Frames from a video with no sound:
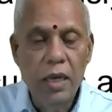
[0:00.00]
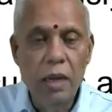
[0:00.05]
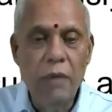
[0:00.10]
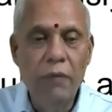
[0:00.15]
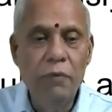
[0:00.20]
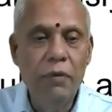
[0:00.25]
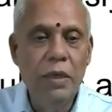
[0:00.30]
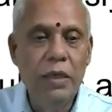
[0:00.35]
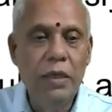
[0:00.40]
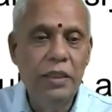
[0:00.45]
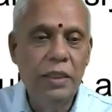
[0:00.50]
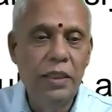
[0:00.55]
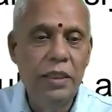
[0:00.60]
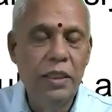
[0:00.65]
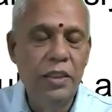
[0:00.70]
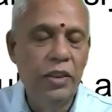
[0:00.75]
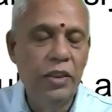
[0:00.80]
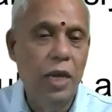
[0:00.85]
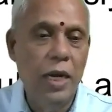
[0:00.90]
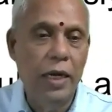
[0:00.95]
Now we'll see
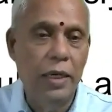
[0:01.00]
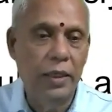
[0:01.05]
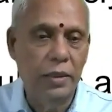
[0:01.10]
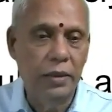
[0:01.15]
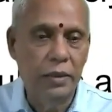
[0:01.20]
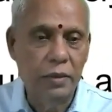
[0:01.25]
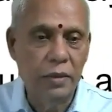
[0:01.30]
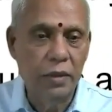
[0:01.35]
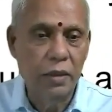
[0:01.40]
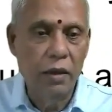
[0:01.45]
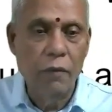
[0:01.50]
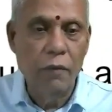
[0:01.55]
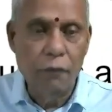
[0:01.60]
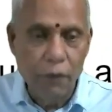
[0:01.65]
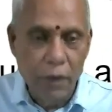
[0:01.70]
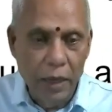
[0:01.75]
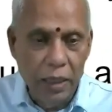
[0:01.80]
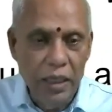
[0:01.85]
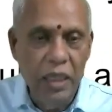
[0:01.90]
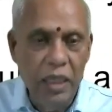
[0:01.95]
the status. If
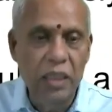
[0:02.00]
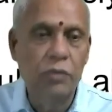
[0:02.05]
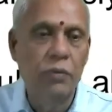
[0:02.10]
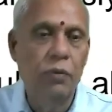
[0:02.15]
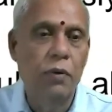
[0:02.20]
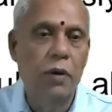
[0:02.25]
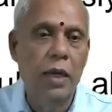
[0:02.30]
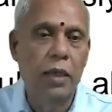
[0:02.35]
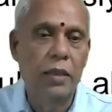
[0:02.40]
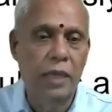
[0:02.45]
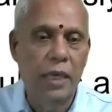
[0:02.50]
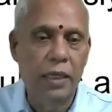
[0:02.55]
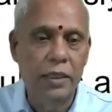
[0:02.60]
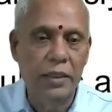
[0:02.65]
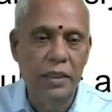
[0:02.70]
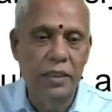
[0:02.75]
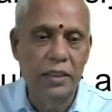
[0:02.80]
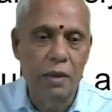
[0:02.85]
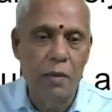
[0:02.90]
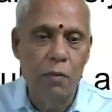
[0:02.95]
one is false, I
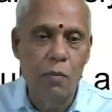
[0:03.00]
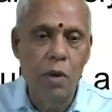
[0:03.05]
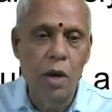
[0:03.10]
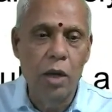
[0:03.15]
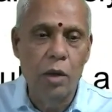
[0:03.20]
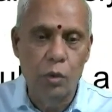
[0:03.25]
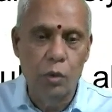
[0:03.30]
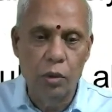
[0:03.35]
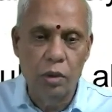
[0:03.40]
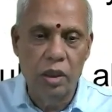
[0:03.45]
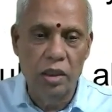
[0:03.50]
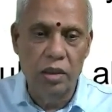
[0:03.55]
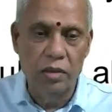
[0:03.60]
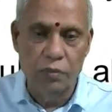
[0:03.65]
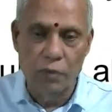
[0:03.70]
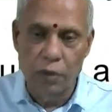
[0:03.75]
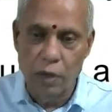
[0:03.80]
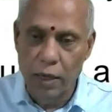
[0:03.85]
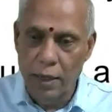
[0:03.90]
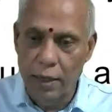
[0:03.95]
say some are good is
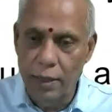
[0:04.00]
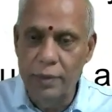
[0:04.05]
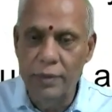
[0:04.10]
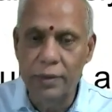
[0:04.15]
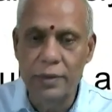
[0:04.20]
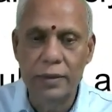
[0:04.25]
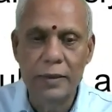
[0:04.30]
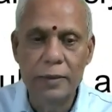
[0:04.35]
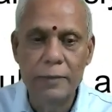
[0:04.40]
false.